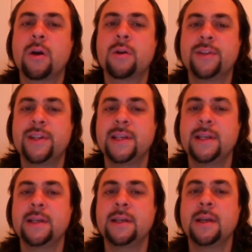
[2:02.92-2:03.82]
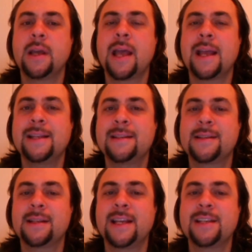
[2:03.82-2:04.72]
are the
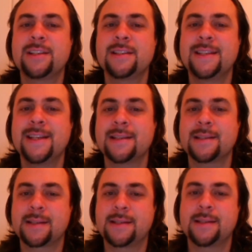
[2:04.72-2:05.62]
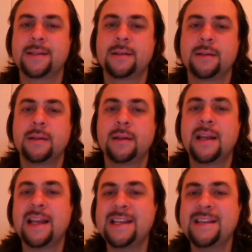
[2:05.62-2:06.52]
installation disks,
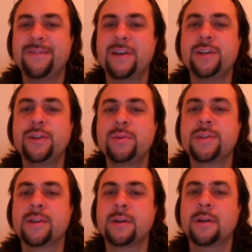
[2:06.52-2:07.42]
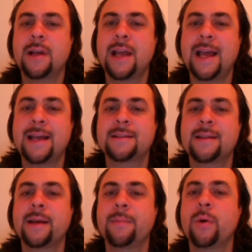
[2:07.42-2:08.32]
if a user has
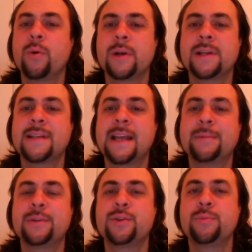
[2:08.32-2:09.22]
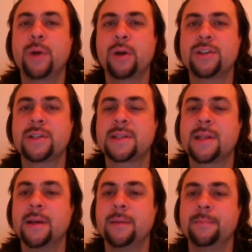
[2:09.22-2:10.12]
them or is able to purchase them.